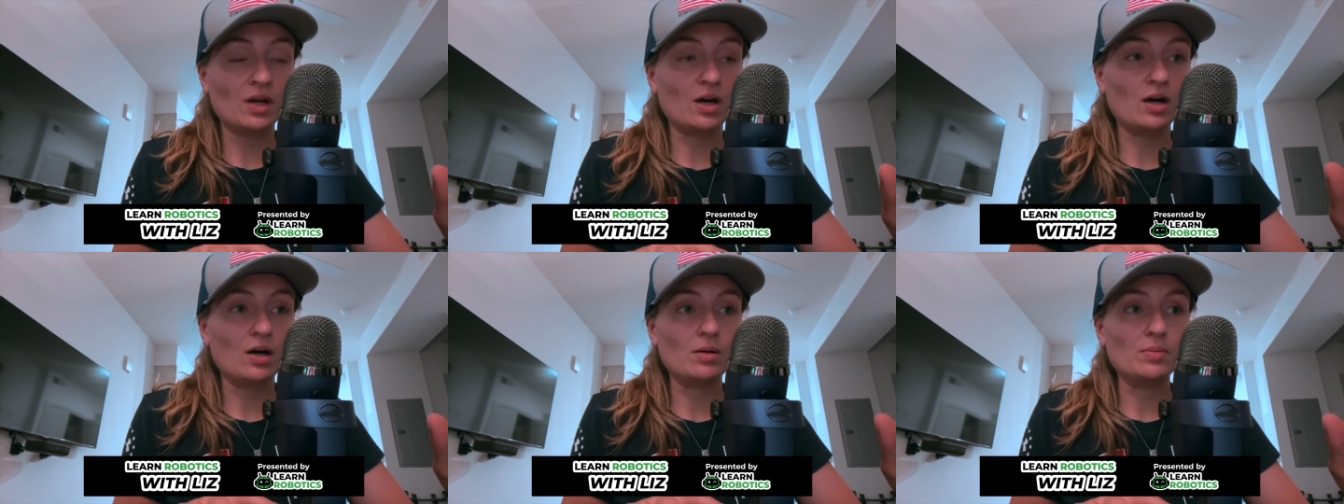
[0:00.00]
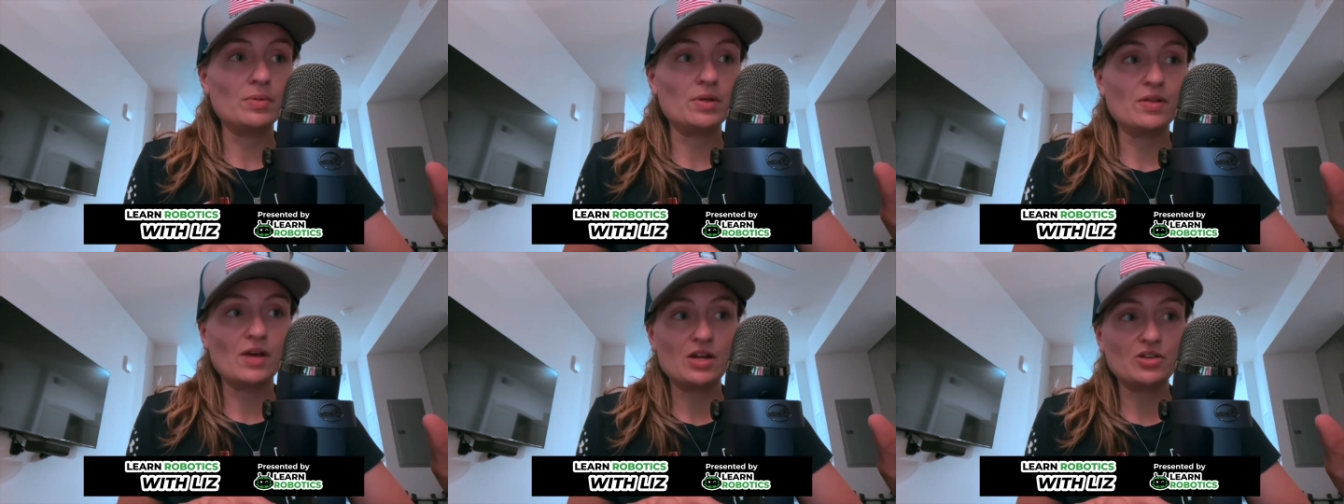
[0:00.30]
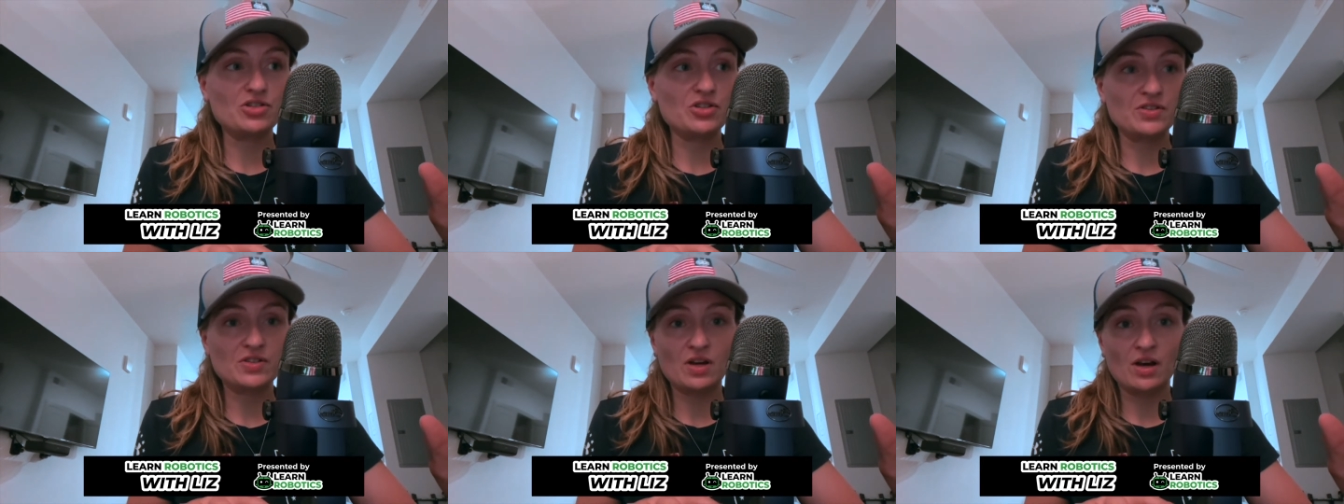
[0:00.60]
Um, and
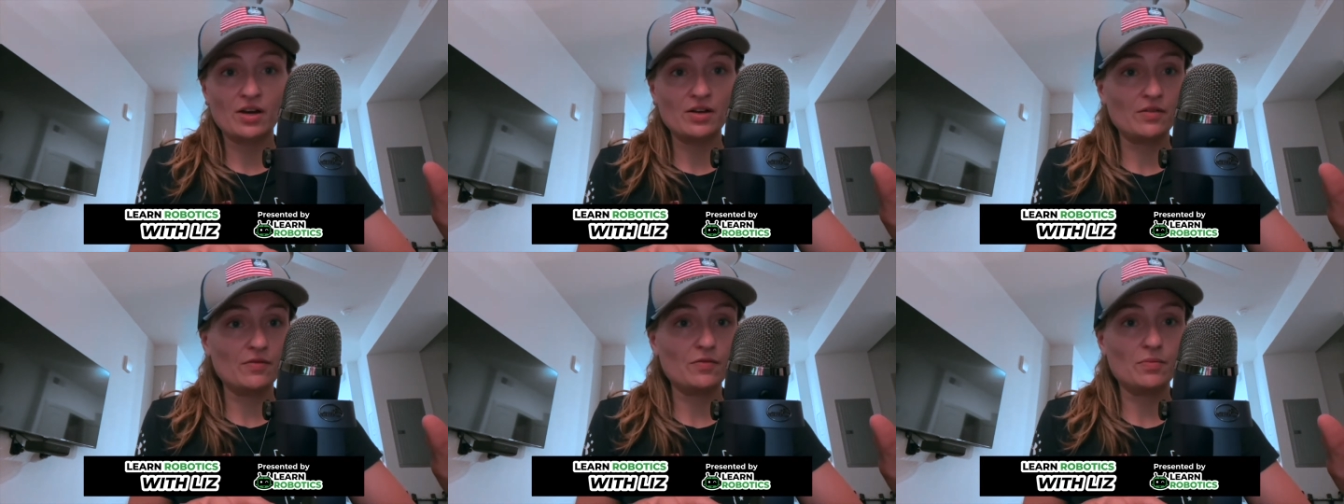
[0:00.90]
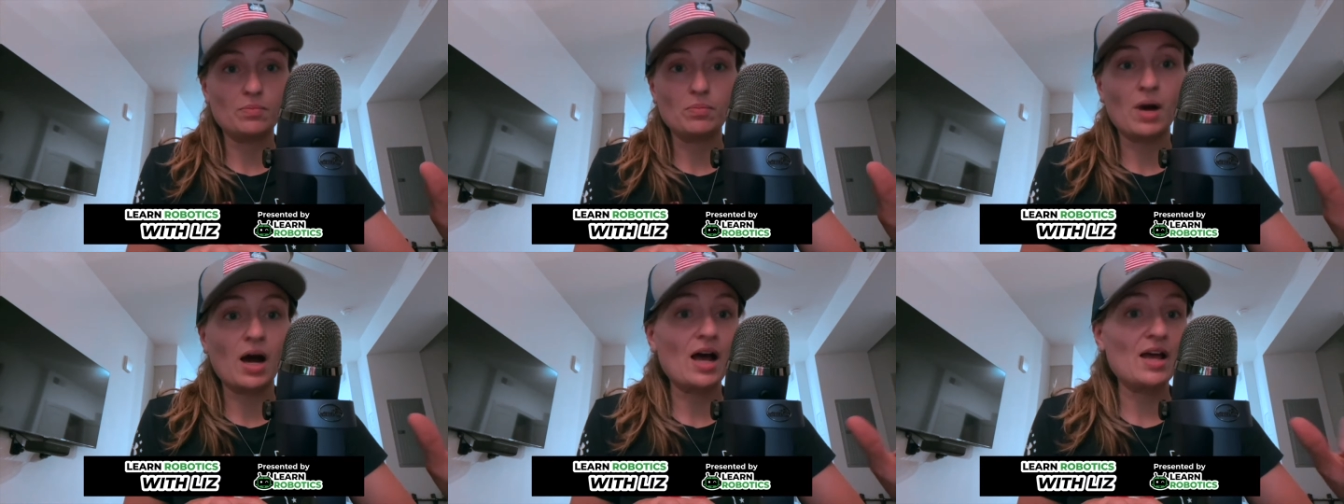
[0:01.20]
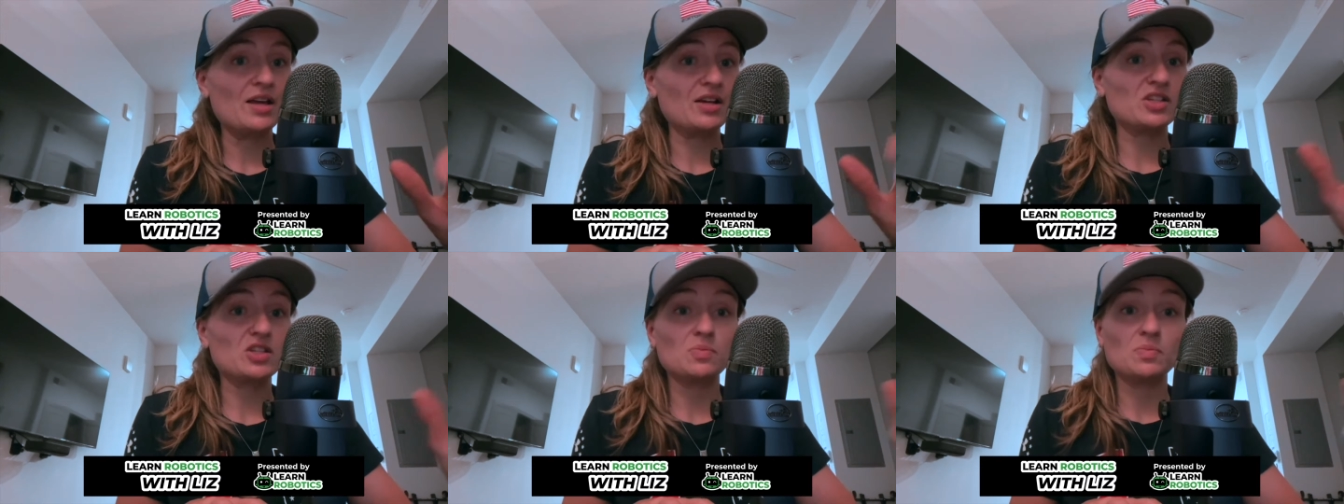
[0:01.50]
that's just kind of
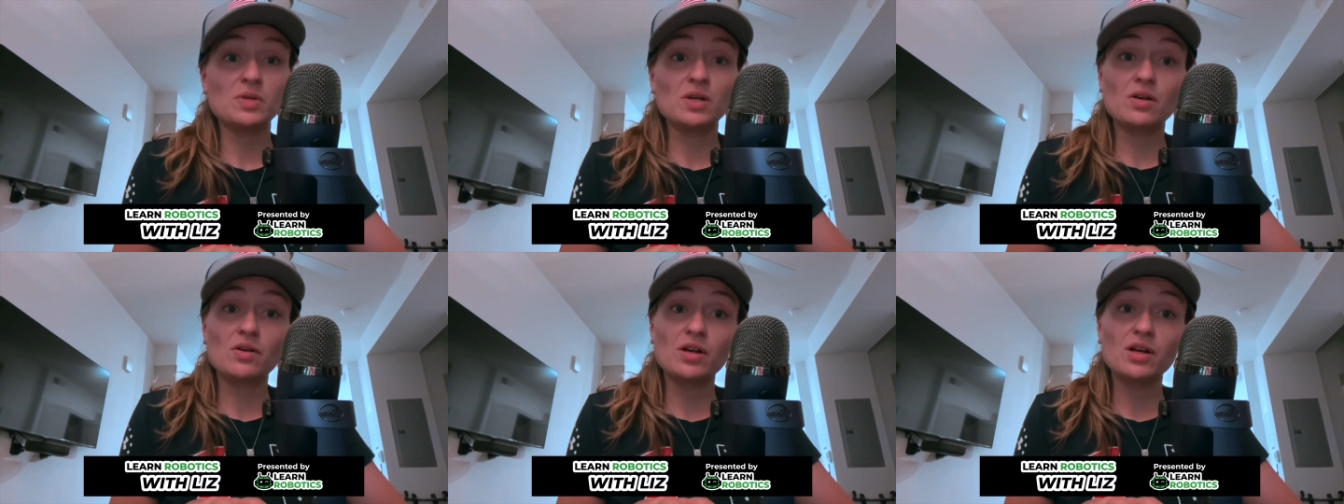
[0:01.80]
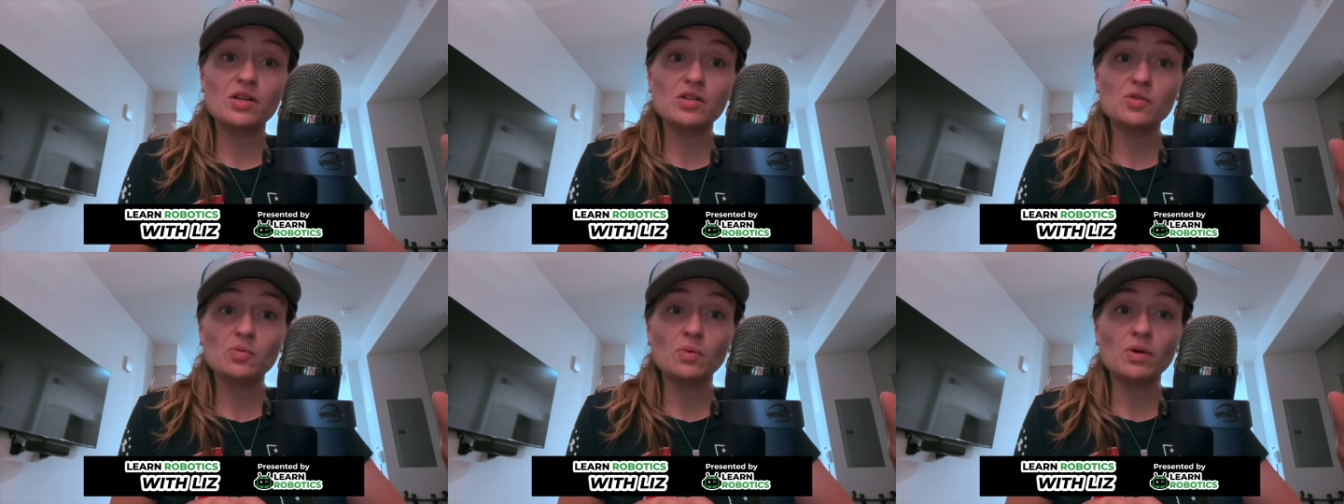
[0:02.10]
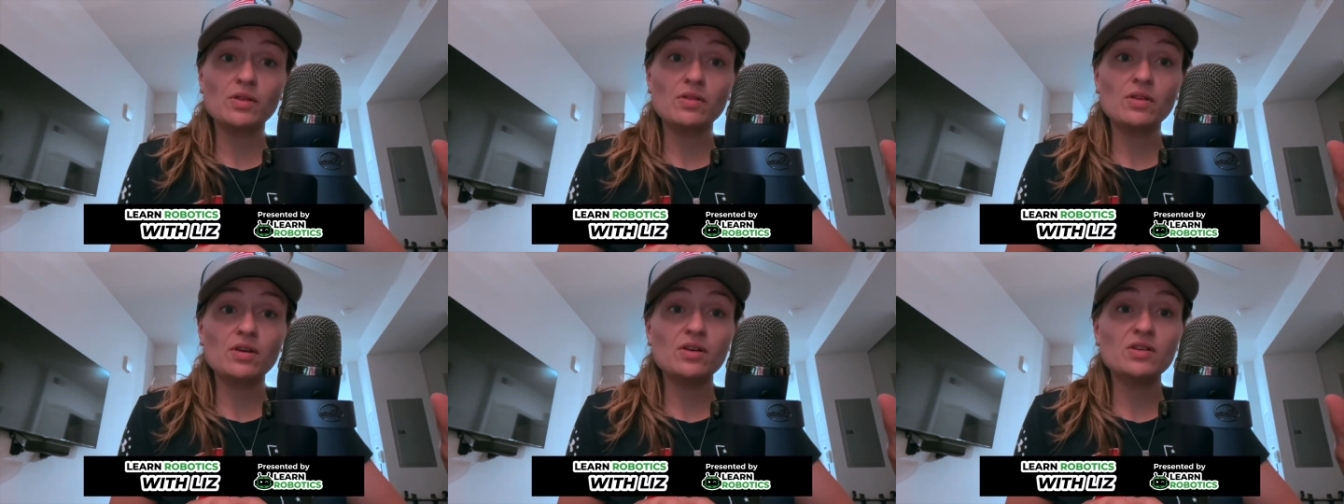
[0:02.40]
my experience
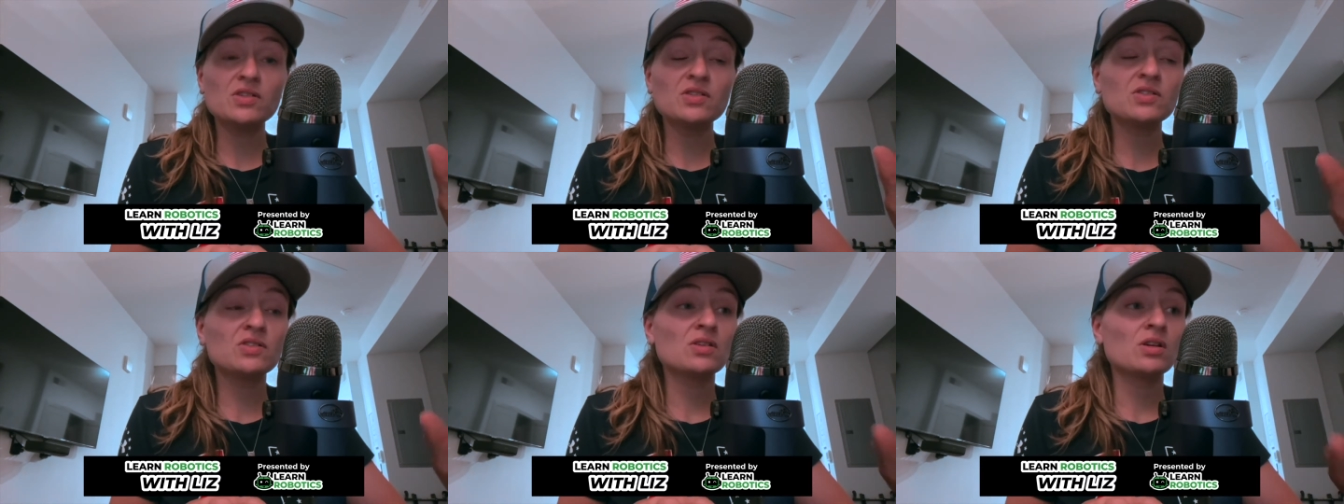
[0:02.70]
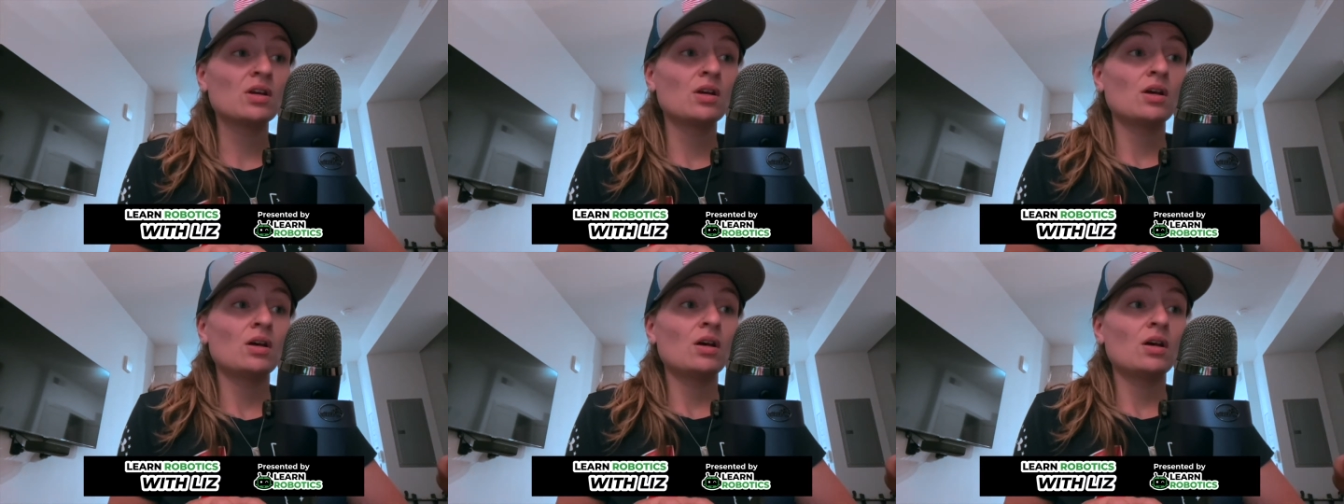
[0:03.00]
with this.